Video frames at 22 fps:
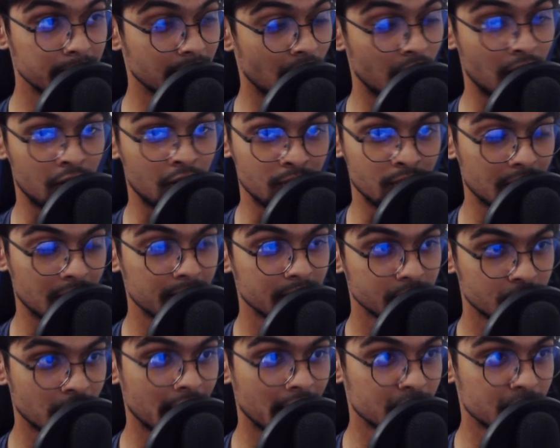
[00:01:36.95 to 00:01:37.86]
or what I'm
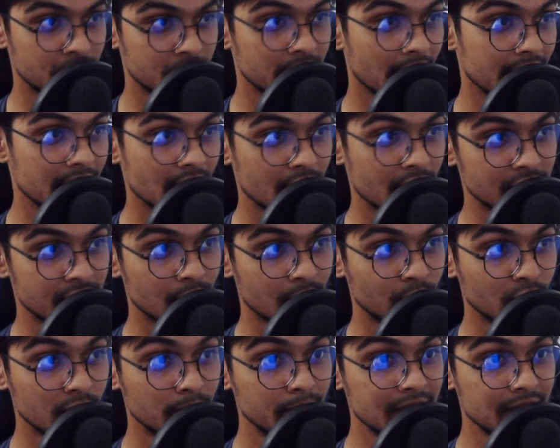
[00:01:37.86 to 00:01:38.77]
trying to say here is that
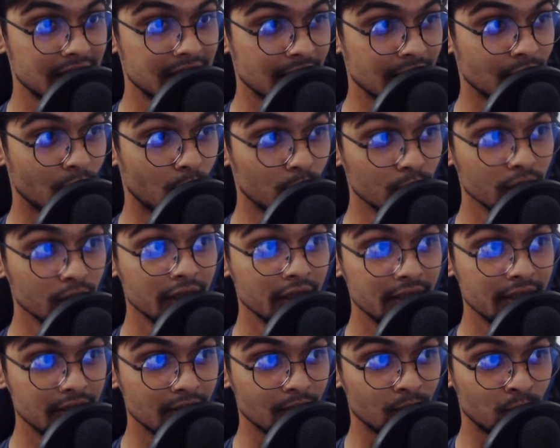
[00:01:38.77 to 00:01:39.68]
we'll be seeing
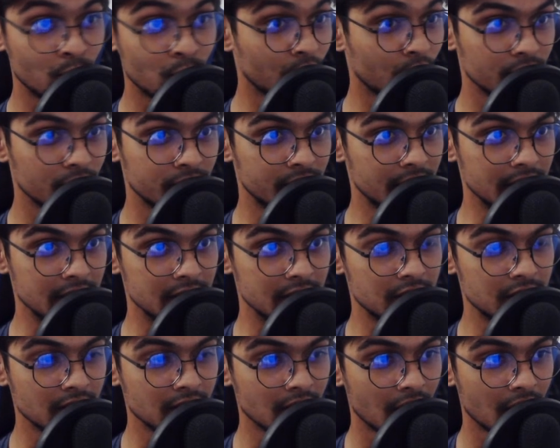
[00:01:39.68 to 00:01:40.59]
only one of
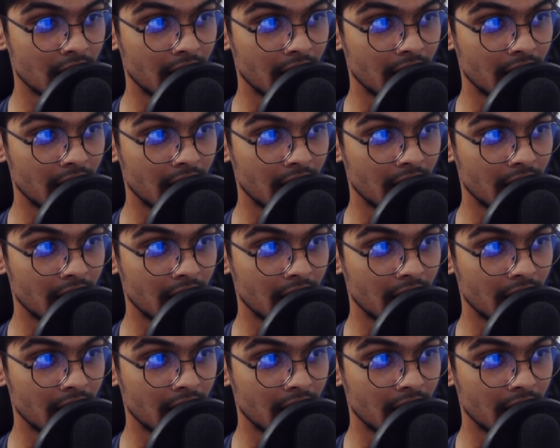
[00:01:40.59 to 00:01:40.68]
these.